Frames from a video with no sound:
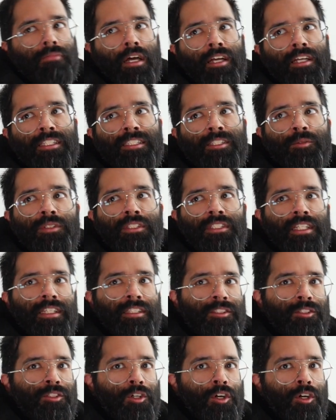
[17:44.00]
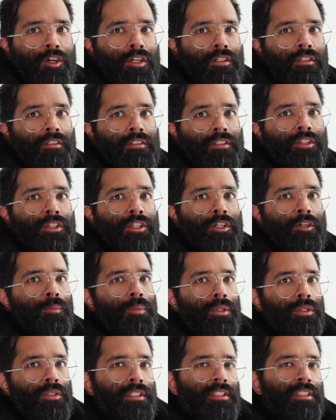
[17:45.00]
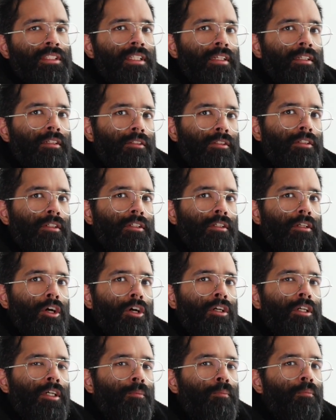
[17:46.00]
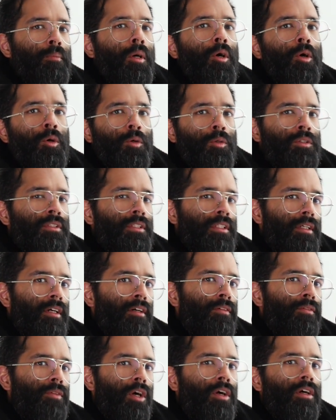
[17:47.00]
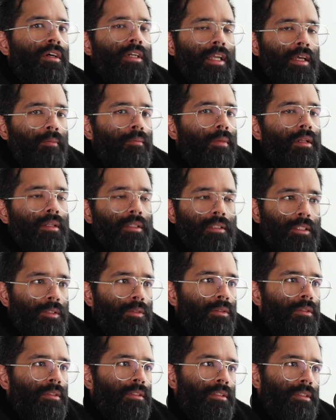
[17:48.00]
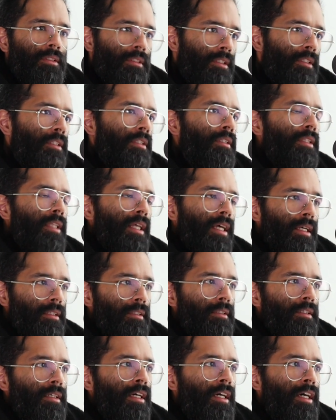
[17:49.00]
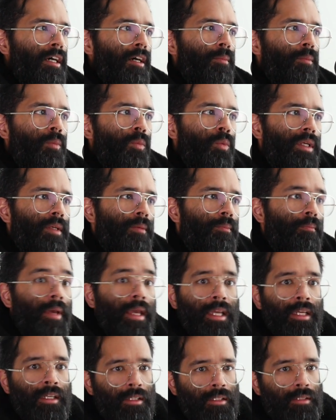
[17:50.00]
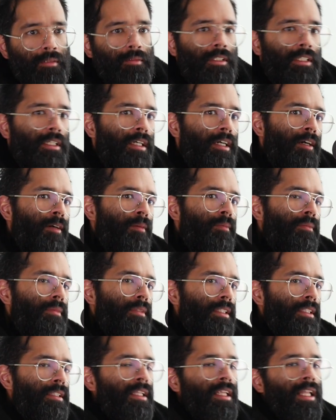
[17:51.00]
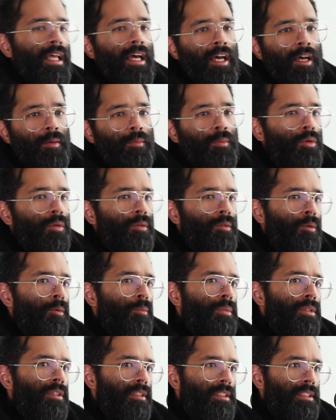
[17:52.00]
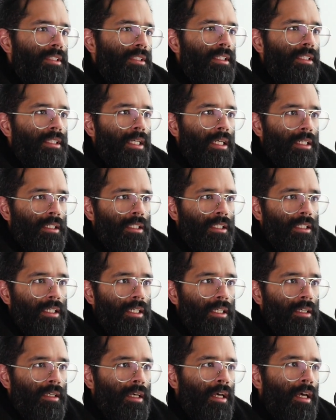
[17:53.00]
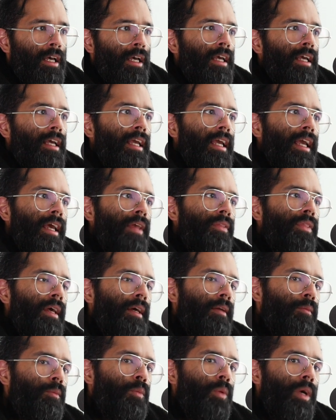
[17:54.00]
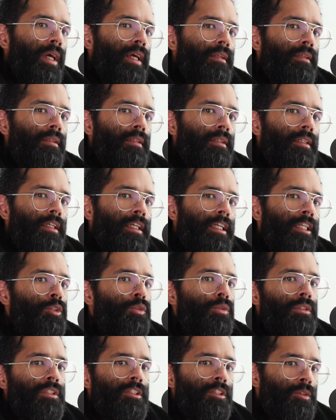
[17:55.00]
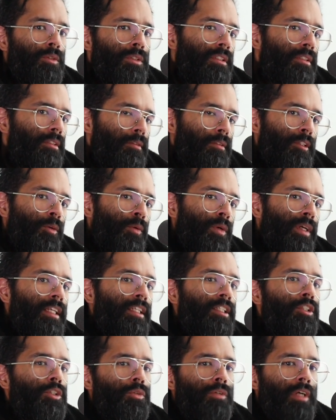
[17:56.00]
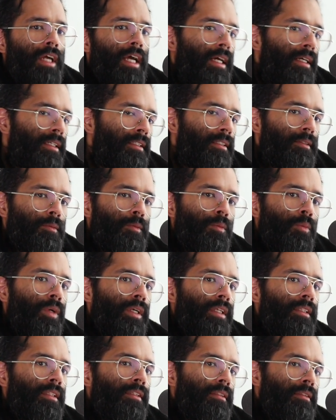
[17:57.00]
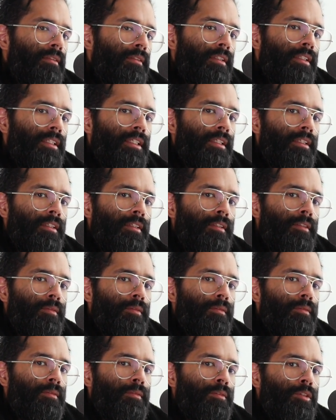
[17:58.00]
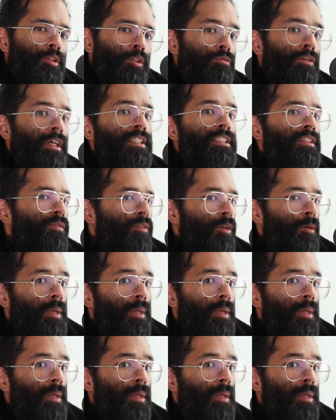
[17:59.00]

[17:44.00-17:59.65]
I guess I would say, are therapeutics that are composed of RNA molecules that we make in the lab or purely synthetically, and that when introduced, interact with the rest of our